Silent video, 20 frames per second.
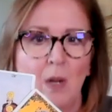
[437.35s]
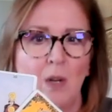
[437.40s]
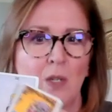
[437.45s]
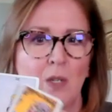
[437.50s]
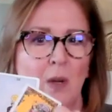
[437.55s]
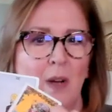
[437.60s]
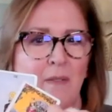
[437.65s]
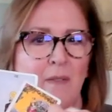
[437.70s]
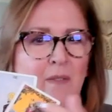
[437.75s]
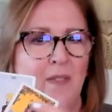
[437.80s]

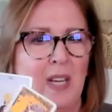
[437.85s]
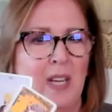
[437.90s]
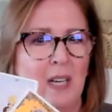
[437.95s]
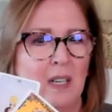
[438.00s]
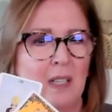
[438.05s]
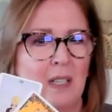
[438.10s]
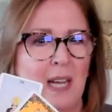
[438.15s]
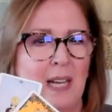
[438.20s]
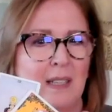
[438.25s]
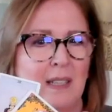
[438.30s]
So I
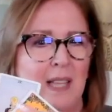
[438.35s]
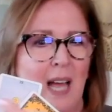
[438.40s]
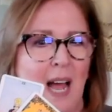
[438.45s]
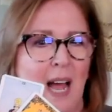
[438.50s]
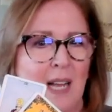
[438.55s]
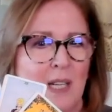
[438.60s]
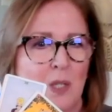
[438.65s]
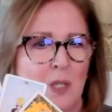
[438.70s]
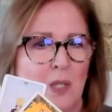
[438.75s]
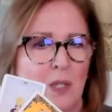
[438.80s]
feel like
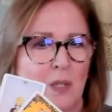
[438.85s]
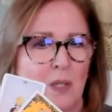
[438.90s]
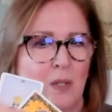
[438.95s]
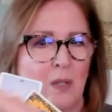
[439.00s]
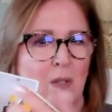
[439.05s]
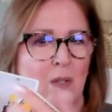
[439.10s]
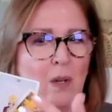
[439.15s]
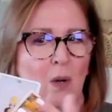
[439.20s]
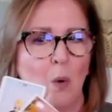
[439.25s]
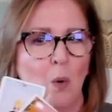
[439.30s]
that's
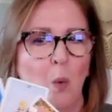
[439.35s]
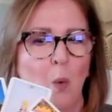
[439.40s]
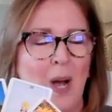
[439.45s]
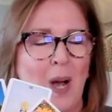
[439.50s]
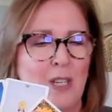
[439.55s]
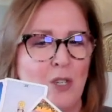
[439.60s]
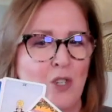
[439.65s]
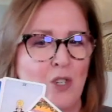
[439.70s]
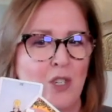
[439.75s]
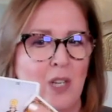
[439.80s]
the
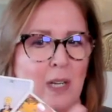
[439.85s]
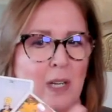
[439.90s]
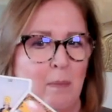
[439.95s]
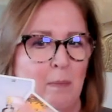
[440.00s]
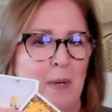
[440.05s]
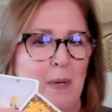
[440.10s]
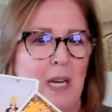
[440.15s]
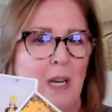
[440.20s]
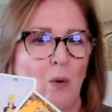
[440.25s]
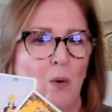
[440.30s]

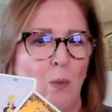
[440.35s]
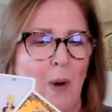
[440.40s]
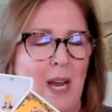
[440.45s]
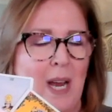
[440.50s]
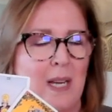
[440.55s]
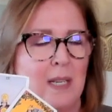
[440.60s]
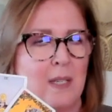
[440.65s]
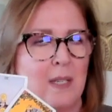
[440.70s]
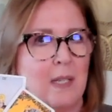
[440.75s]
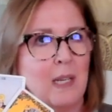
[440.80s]
question being
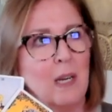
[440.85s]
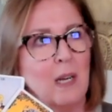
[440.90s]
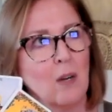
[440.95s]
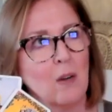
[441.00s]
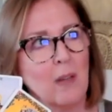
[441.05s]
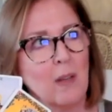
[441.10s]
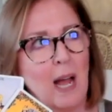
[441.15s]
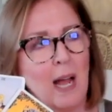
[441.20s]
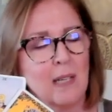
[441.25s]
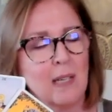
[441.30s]
raised
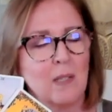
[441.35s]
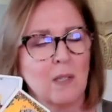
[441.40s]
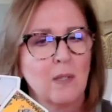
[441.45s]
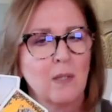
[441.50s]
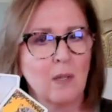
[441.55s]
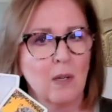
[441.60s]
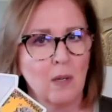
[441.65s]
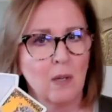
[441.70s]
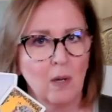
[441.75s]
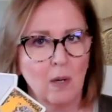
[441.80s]
here.
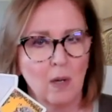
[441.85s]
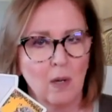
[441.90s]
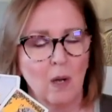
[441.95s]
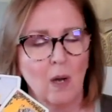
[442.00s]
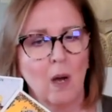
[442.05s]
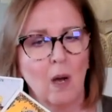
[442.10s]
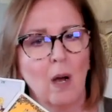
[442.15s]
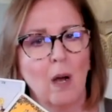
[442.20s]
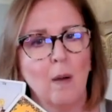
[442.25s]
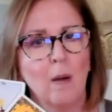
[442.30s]
That's
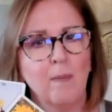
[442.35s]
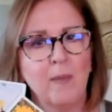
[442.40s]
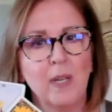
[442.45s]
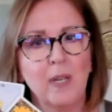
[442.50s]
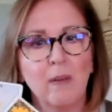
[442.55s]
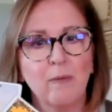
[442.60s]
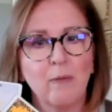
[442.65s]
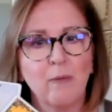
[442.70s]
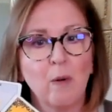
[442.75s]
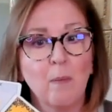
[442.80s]
um,
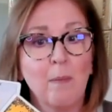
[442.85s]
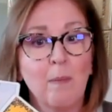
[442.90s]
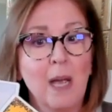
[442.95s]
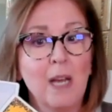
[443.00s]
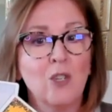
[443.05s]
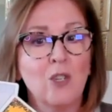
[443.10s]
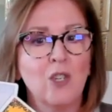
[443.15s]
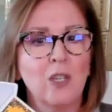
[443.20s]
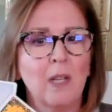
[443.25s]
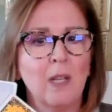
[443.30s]
the
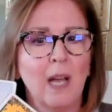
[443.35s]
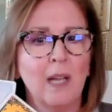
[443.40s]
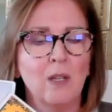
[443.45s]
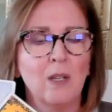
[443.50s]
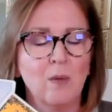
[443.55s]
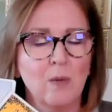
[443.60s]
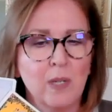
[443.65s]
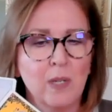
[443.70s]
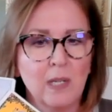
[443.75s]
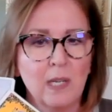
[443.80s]
information that
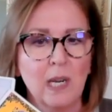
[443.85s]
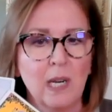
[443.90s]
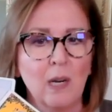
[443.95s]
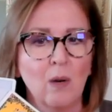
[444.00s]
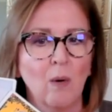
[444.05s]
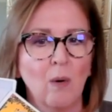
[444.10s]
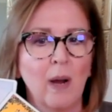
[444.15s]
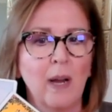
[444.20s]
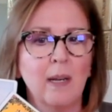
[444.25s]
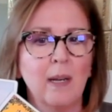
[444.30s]
you
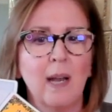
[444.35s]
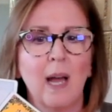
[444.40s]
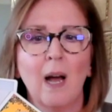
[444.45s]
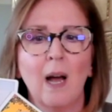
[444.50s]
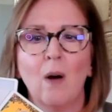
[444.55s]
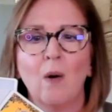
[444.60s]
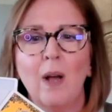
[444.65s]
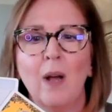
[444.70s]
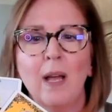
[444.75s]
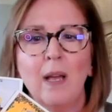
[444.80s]
seek right
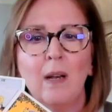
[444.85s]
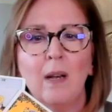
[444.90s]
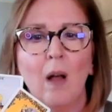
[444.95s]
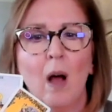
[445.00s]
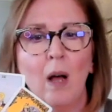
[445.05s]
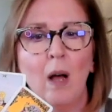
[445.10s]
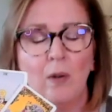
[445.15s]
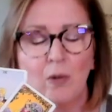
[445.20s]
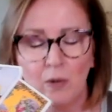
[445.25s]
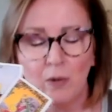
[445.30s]
now. And
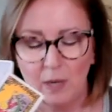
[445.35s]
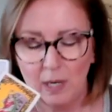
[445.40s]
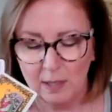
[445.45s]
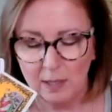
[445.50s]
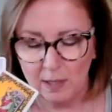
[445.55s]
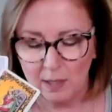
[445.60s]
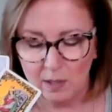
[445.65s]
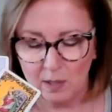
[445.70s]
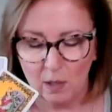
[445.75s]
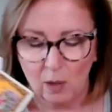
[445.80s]

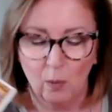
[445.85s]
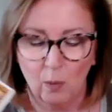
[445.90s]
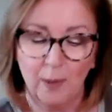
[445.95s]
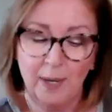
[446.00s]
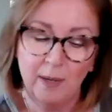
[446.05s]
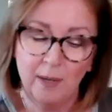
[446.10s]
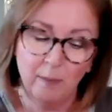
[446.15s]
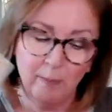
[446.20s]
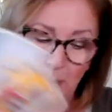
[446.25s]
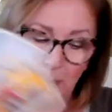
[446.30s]
underneath is the
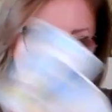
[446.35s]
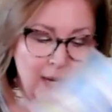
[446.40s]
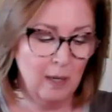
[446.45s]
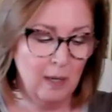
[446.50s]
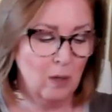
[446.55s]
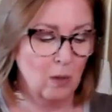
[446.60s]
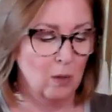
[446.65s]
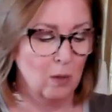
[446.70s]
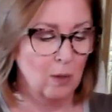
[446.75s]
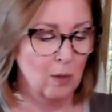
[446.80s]
Queen of
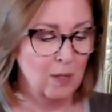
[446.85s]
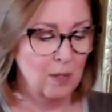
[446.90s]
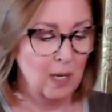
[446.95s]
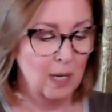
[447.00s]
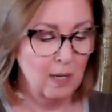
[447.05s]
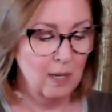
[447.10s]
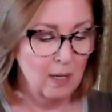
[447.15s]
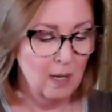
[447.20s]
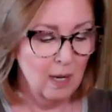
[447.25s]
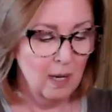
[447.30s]
Pentacles.
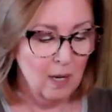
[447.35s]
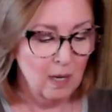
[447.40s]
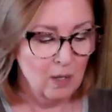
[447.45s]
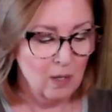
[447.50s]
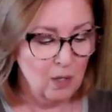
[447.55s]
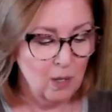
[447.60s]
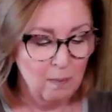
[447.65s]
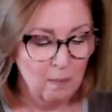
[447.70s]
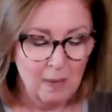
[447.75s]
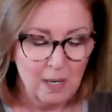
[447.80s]
And
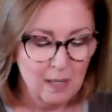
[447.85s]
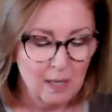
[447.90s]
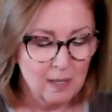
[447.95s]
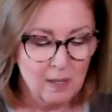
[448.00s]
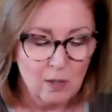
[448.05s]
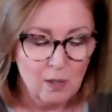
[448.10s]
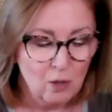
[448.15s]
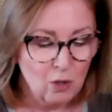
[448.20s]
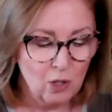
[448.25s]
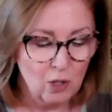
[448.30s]
to me,
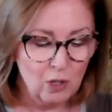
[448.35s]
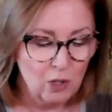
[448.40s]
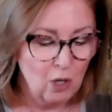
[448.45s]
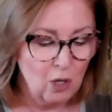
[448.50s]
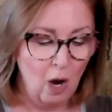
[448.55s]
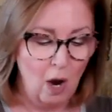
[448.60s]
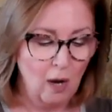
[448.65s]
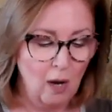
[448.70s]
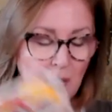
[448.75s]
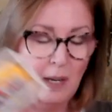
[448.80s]
this is just
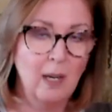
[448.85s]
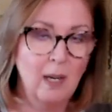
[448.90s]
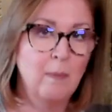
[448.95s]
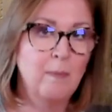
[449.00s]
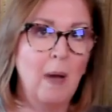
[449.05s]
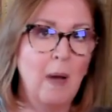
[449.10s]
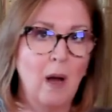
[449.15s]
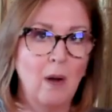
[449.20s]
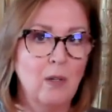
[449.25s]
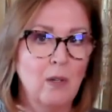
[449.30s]
talking
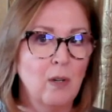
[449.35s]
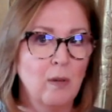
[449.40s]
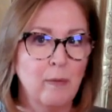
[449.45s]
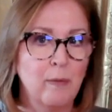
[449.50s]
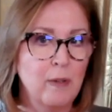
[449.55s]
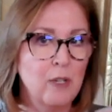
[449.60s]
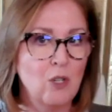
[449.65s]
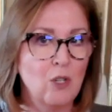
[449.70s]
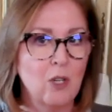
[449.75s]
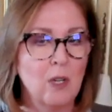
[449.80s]
about your
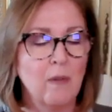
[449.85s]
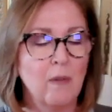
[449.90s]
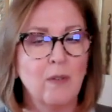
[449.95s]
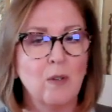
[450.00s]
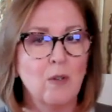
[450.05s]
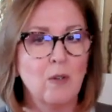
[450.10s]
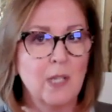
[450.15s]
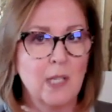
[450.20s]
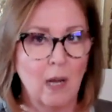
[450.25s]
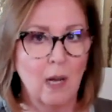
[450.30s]
vision of
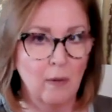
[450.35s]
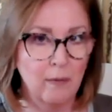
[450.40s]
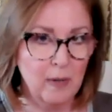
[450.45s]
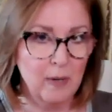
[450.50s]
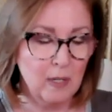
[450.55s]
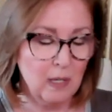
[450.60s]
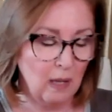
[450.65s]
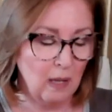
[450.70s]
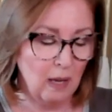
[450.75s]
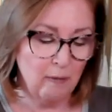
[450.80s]
yourself
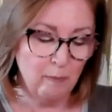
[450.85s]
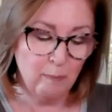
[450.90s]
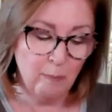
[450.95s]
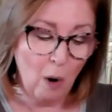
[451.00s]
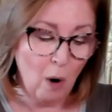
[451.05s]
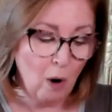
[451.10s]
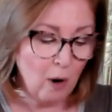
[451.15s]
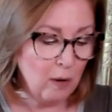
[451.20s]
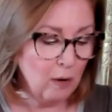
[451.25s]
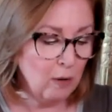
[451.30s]
as life
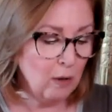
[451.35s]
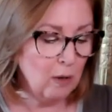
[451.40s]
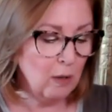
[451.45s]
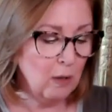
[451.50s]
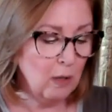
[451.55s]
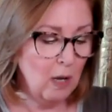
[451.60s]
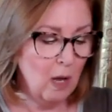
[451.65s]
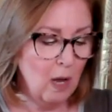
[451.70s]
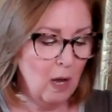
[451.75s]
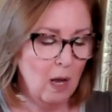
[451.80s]

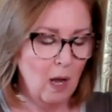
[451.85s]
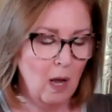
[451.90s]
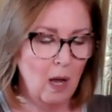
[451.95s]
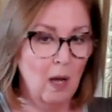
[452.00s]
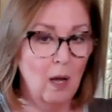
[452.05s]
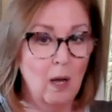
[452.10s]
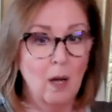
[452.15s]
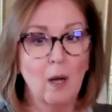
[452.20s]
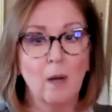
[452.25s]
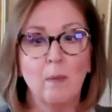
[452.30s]
partner
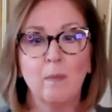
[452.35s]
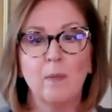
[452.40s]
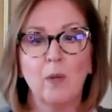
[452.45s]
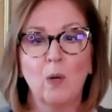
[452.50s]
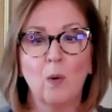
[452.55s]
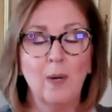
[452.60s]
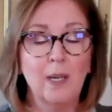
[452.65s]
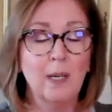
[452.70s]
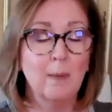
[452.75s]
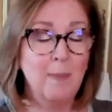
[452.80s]
um, the
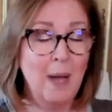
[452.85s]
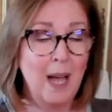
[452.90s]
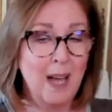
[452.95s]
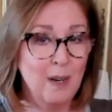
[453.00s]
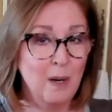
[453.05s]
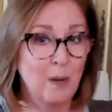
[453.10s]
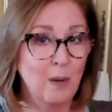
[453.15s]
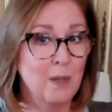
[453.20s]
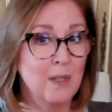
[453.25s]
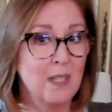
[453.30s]
Queen of
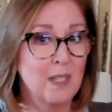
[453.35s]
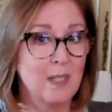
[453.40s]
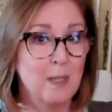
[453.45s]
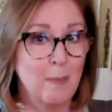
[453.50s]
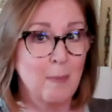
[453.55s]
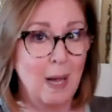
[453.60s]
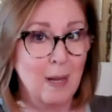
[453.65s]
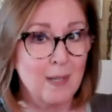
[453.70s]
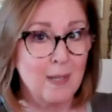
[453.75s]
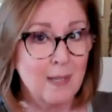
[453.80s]
Pentacles is
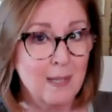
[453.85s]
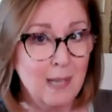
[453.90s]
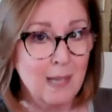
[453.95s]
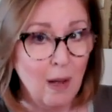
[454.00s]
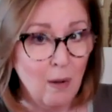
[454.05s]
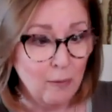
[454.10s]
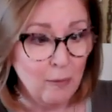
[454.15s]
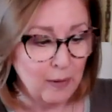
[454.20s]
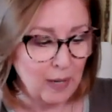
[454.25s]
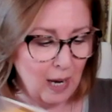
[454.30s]
about
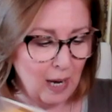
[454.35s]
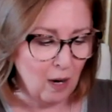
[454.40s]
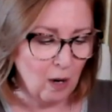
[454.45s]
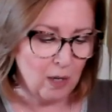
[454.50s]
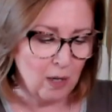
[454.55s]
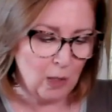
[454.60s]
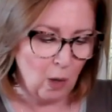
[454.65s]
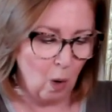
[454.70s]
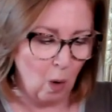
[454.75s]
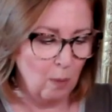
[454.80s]
self care.
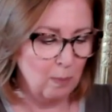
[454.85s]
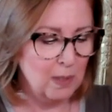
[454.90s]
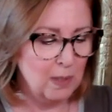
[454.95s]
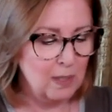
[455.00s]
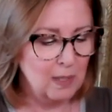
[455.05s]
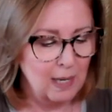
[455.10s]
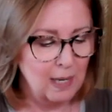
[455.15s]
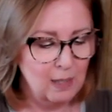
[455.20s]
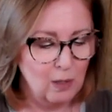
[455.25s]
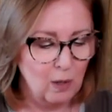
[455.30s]
It's
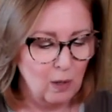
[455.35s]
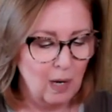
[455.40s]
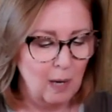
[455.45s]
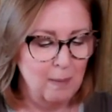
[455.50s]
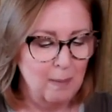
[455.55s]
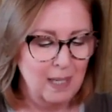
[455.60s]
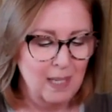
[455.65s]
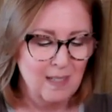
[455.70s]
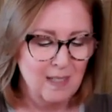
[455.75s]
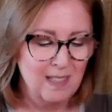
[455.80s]
almost like you're
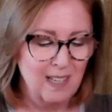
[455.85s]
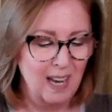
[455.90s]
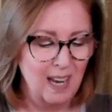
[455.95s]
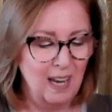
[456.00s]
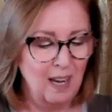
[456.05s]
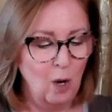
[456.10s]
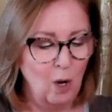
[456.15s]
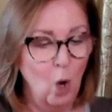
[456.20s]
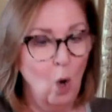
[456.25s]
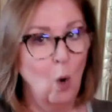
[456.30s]
coming and
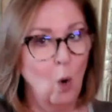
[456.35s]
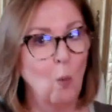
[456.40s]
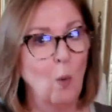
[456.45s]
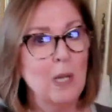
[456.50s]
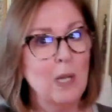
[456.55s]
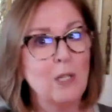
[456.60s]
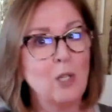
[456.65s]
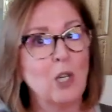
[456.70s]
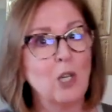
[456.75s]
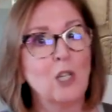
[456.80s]
saying,
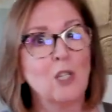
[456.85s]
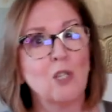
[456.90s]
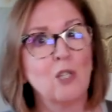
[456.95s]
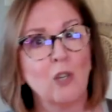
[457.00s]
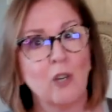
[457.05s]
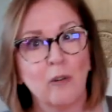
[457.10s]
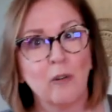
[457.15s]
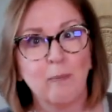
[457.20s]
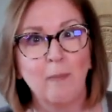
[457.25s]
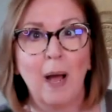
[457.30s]
What's going to
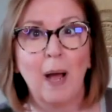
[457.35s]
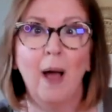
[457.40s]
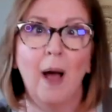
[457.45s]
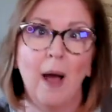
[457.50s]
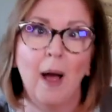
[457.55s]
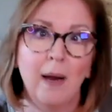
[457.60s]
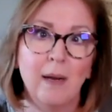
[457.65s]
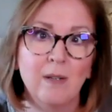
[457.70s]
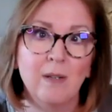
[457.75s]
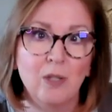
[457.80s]
serve my
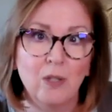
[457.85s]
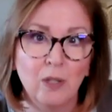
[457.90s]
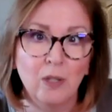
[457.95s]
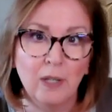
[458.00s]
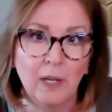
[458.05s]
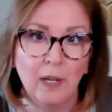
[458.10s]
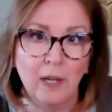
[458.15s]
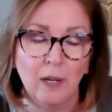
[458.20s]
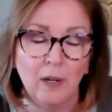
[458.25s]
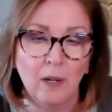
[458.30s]
highest
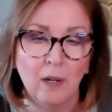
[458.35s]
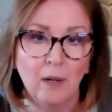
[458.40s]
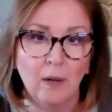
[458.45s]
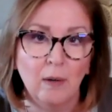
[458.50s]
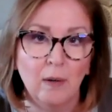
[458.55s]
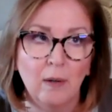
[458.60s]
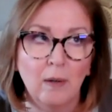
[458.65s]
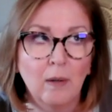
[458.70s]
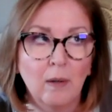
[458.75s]
good here?